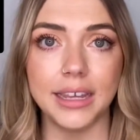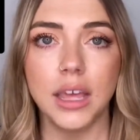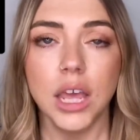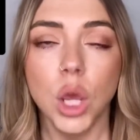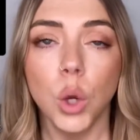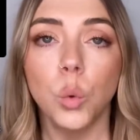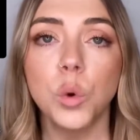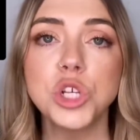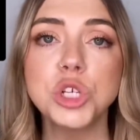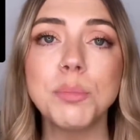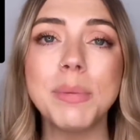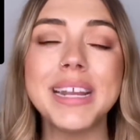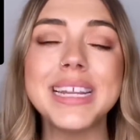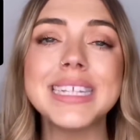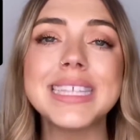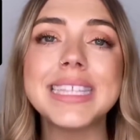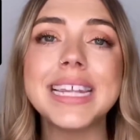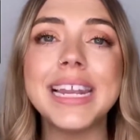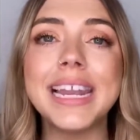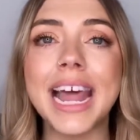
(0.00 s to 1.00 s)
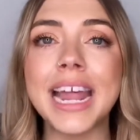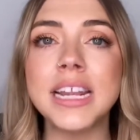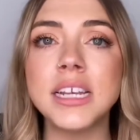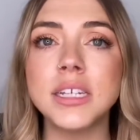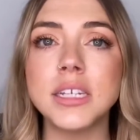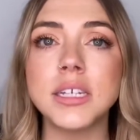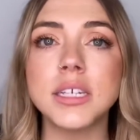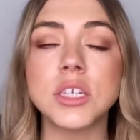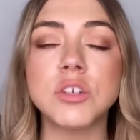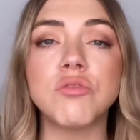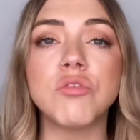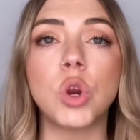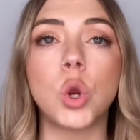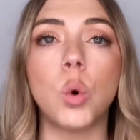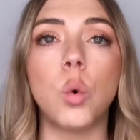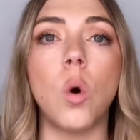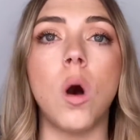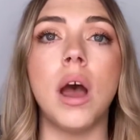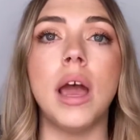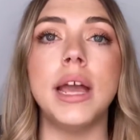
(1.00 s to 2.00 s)
which means the lenders are
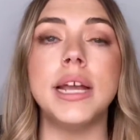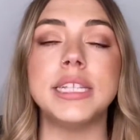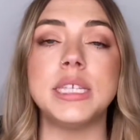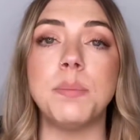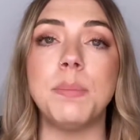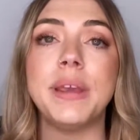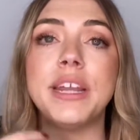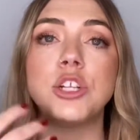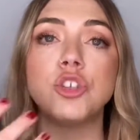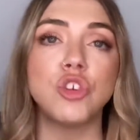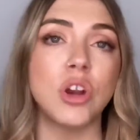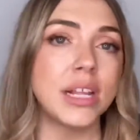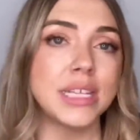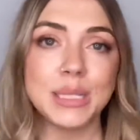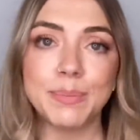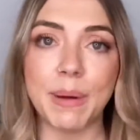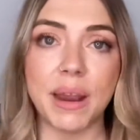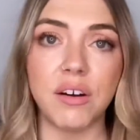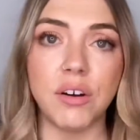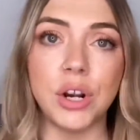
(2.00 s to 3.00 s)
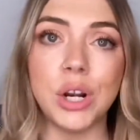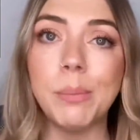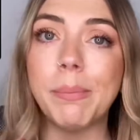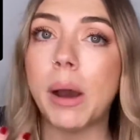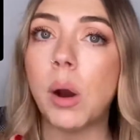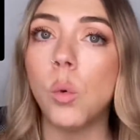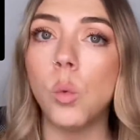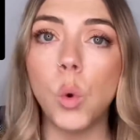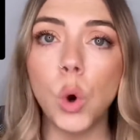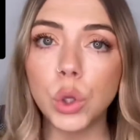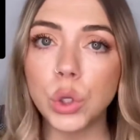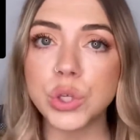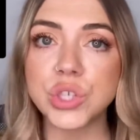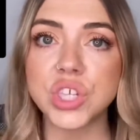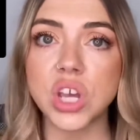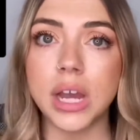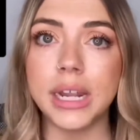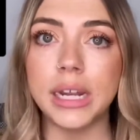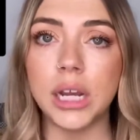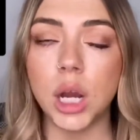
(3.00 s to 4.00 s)
required to be transparent about what you're
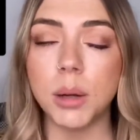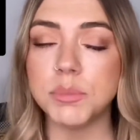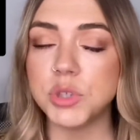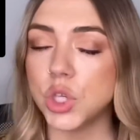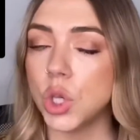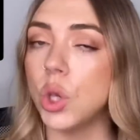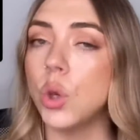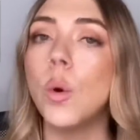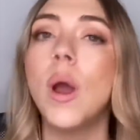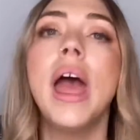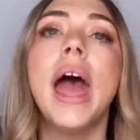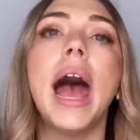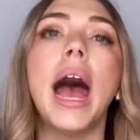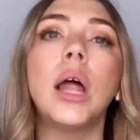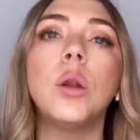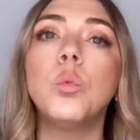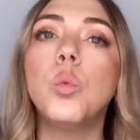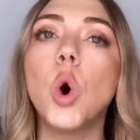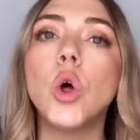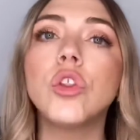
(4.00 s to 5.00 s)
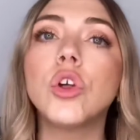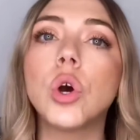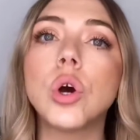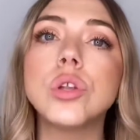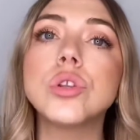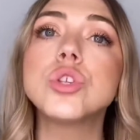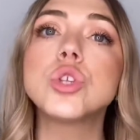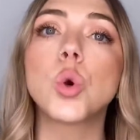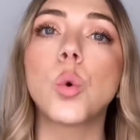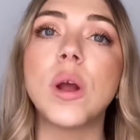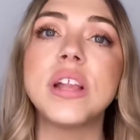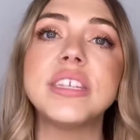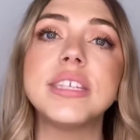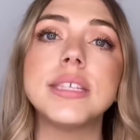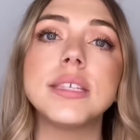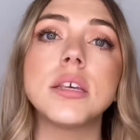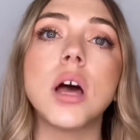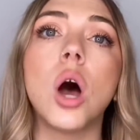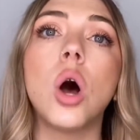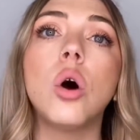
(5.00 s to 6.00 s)
signing up to and what the consequences
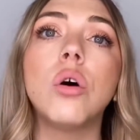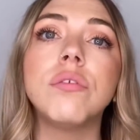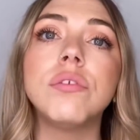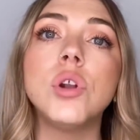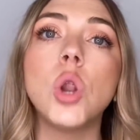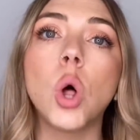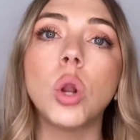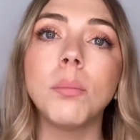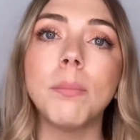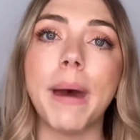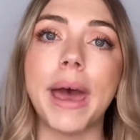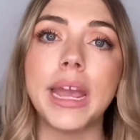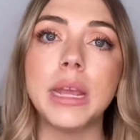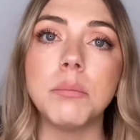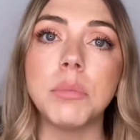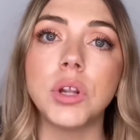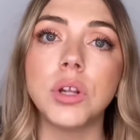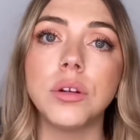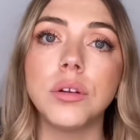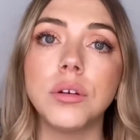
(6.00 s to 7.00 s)
are of non-payment.